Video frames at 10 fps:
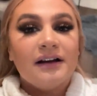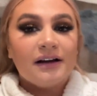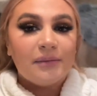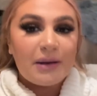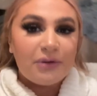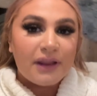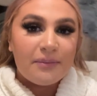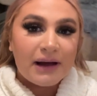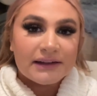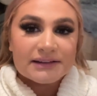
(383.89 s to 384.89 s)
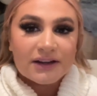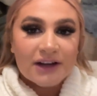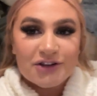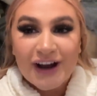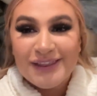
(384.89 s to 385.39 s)
I might put them pants on. I
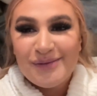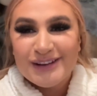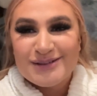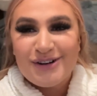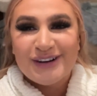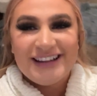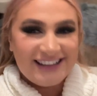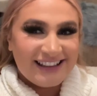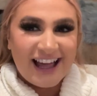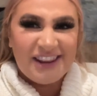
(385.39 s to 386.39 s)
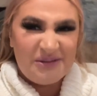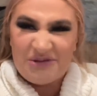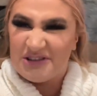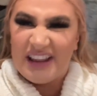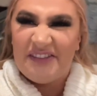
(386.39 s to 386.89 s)
tried them on this morning, didn't like them,
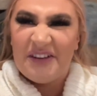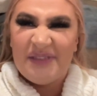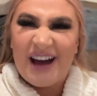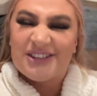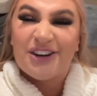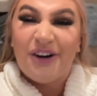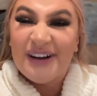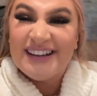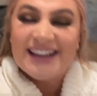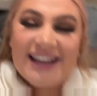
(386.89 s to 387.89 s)
just left them there. I was annoyed.